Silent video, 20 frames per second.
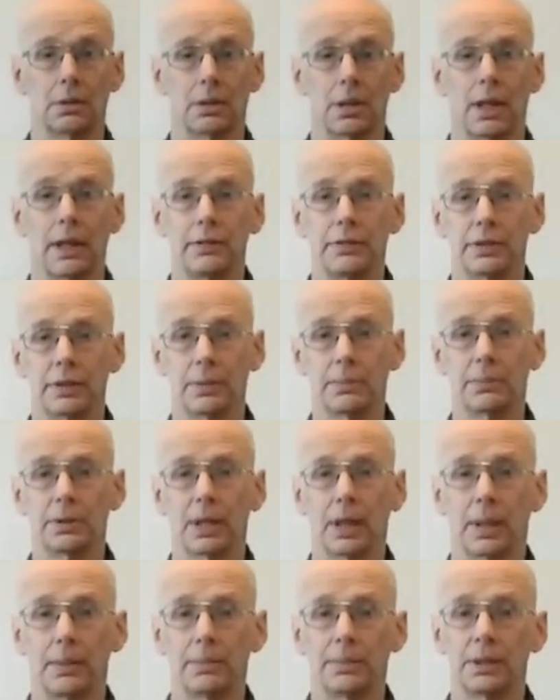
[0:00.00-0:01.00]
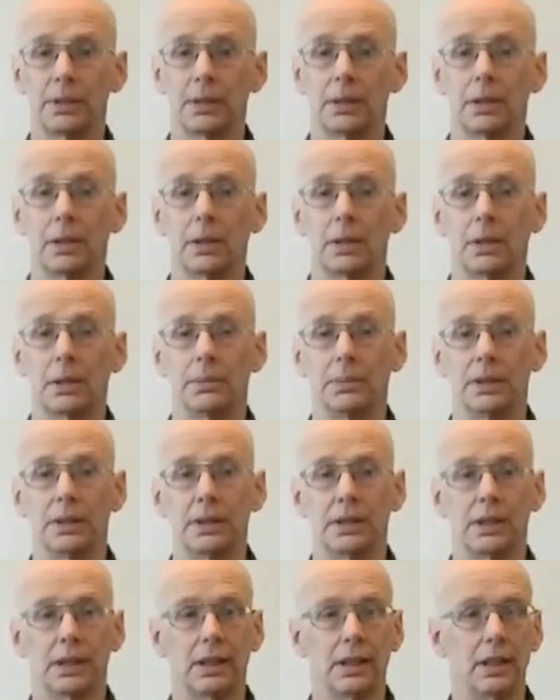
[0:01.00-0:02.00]
I've sometimes been
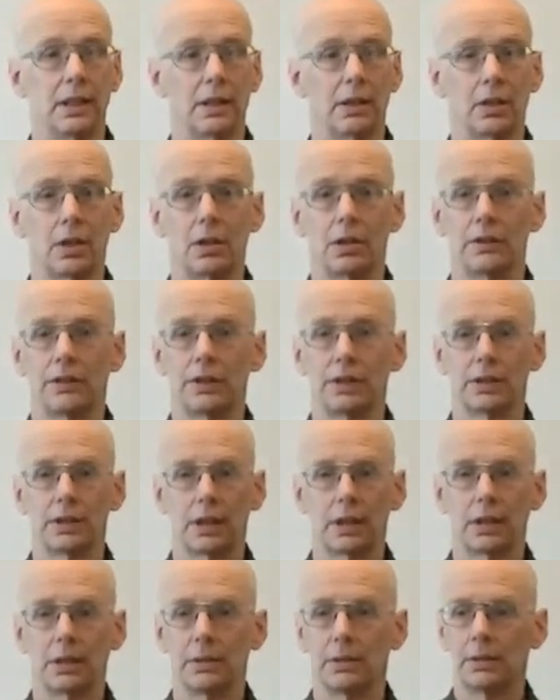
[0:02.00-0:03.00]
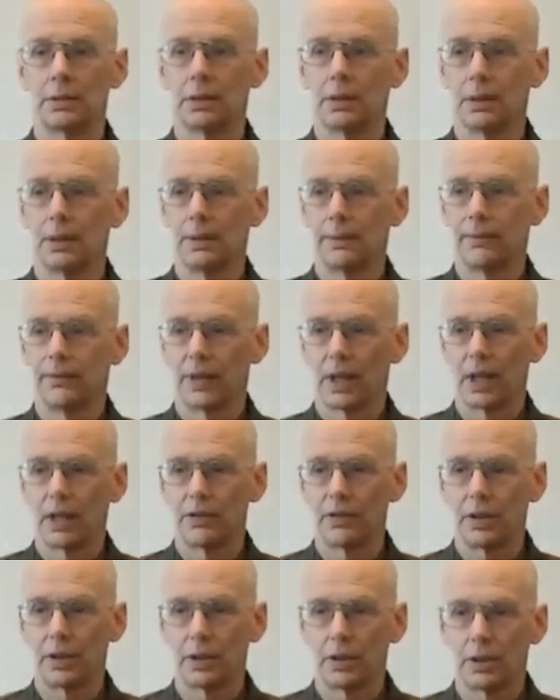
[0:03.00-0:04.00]
sitting and all of a sudden
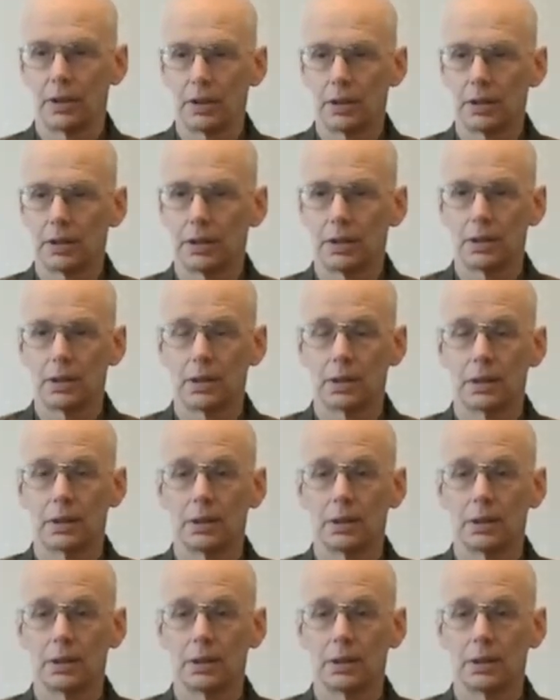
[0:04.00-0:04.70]
I've heard,